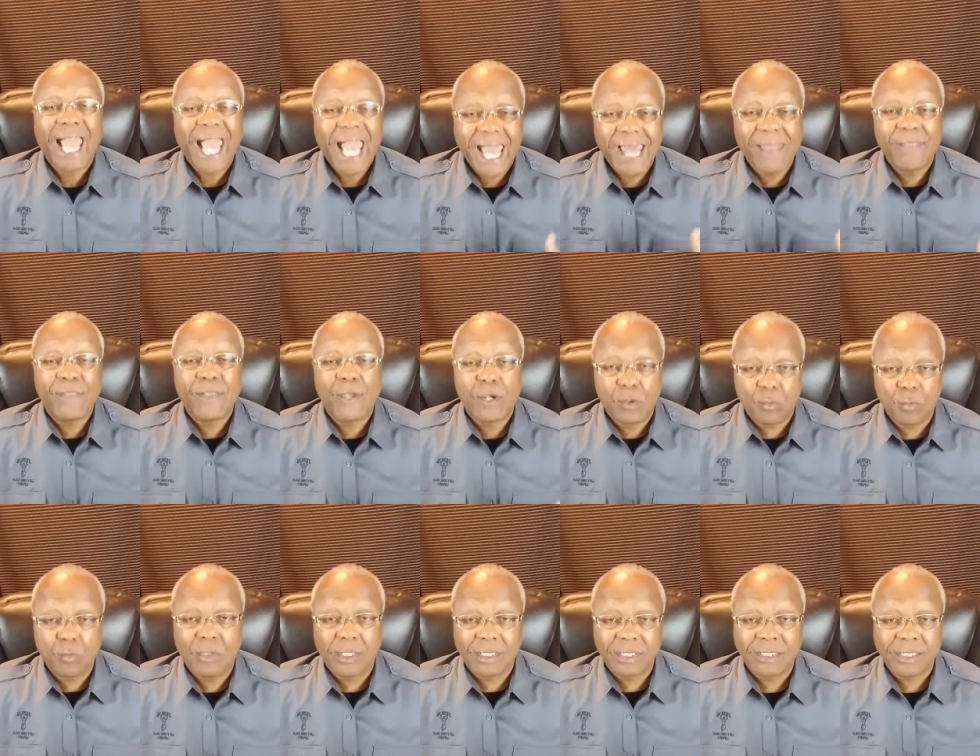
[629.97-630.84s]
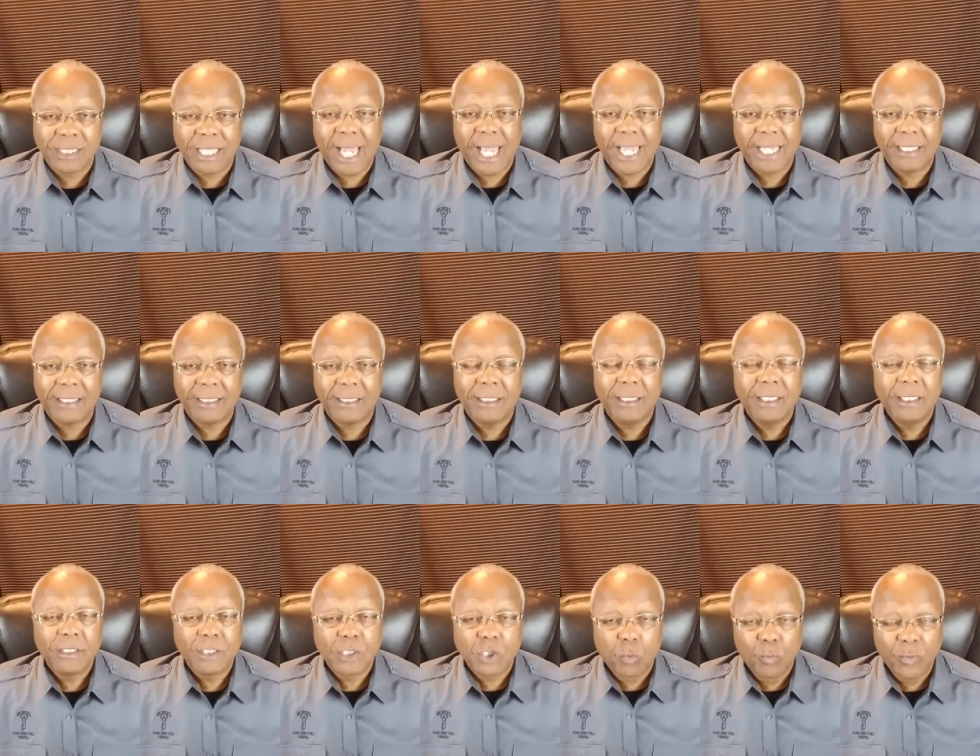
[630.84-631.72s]
And there was light.
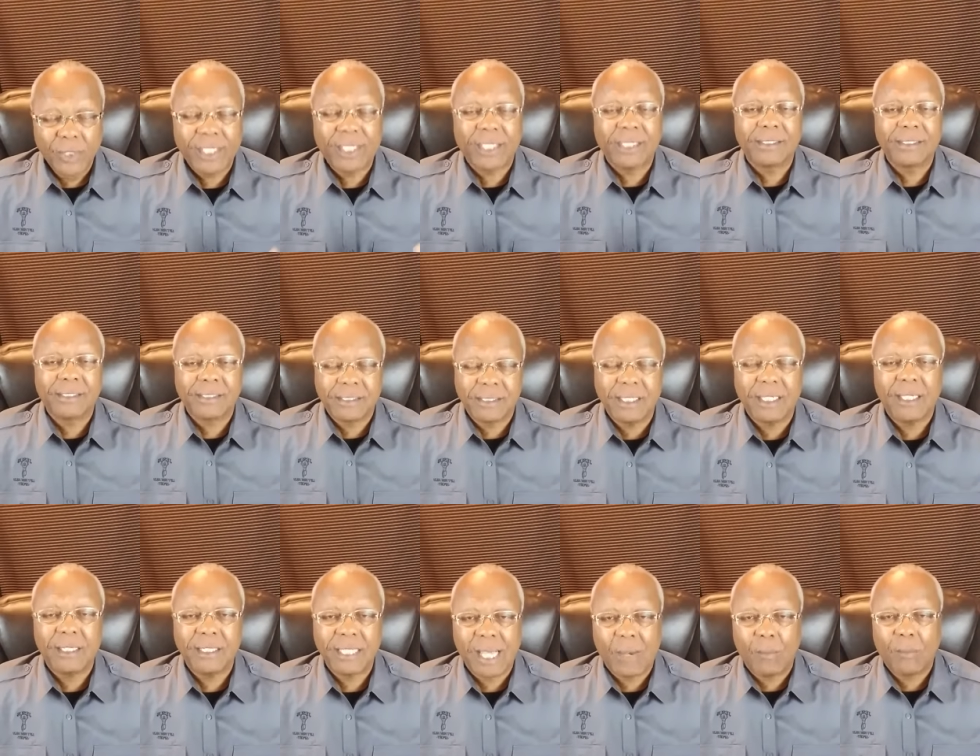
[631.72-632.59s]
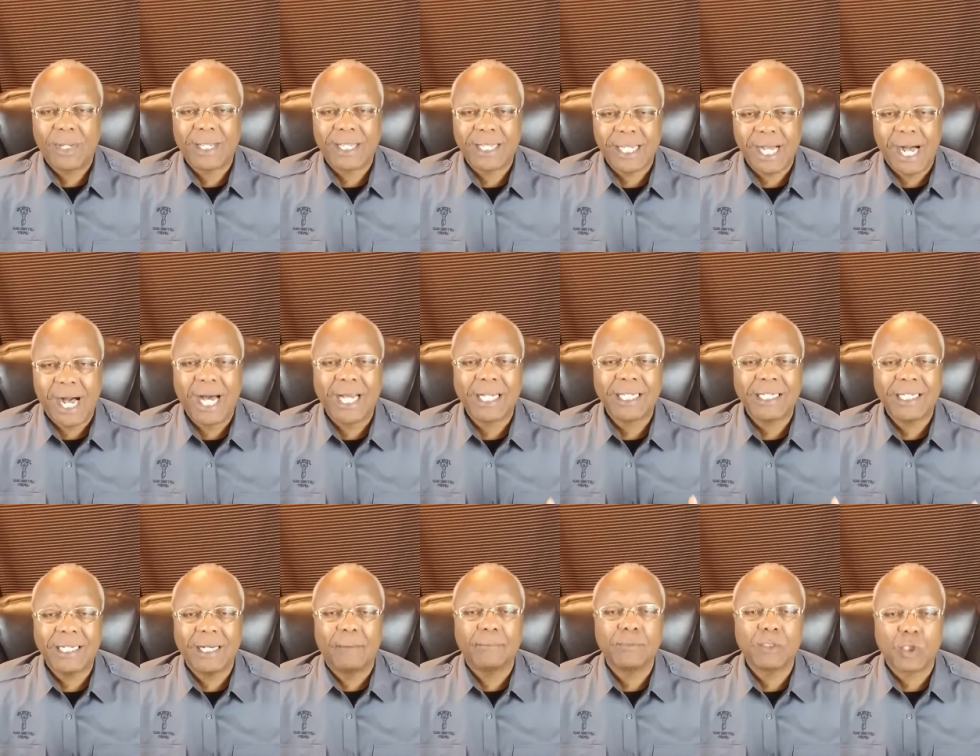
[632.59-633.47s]
So we can see that when God
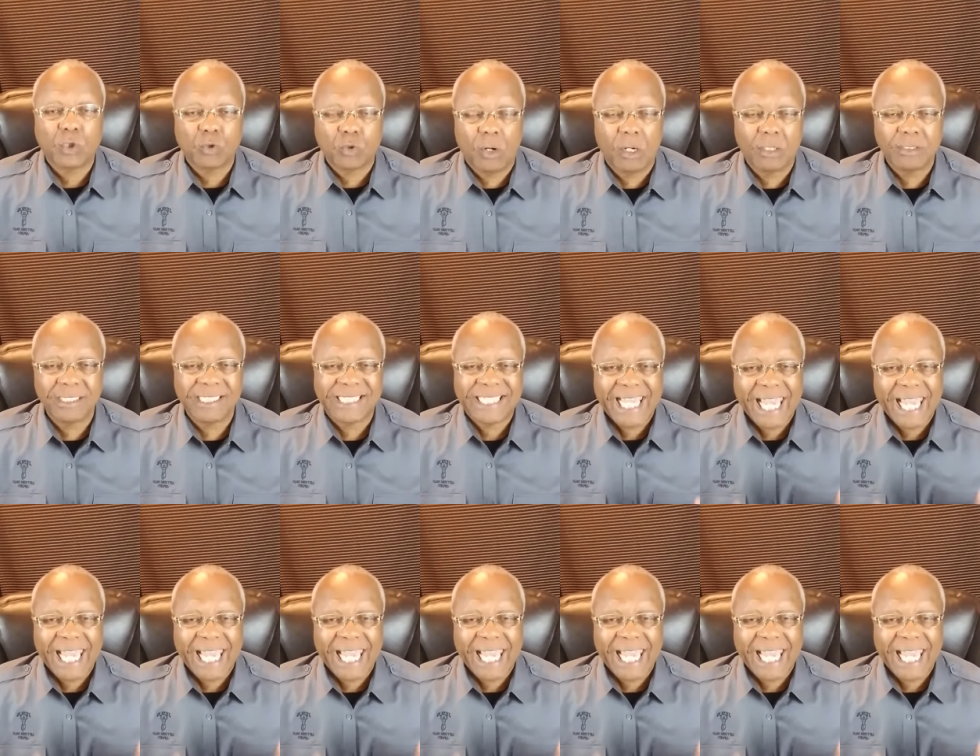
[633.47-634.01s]
comes across